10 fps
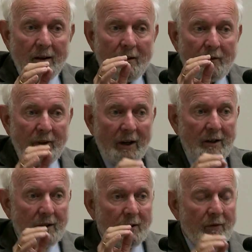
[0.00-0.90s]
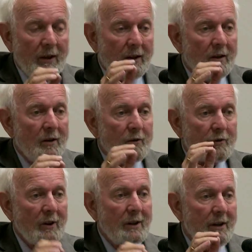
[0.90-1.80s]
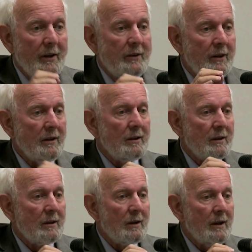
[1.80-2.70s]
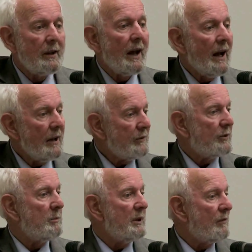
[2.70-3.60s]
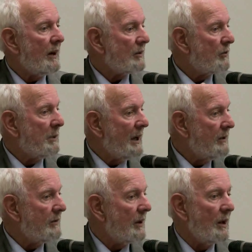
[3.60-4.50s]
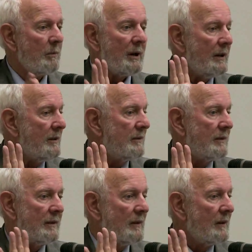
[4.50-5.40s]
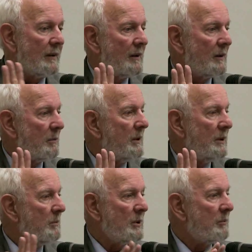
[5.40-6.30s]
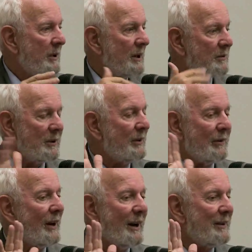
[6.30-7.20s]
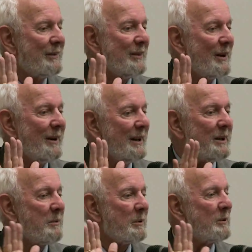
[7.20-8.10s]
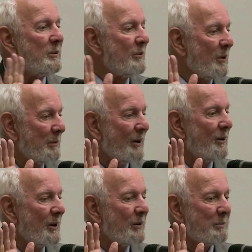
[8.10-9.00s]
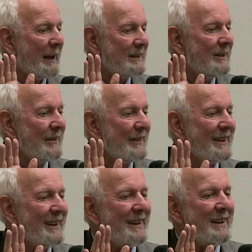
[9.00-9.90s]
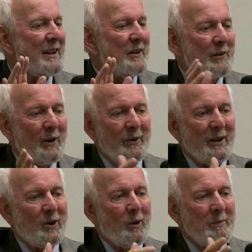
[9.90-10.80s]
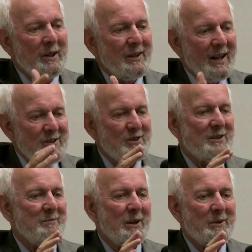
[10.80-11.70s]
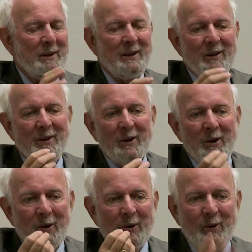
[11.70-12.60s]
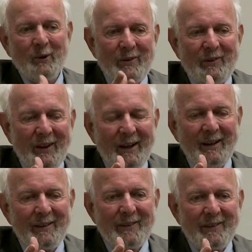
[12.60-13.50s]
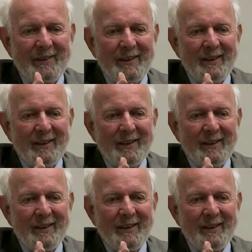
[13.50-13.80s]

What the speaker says: scientific solidity. It has to be facts-based, otherwise we would be criticized no end and would lose all those battles. So the combination between good science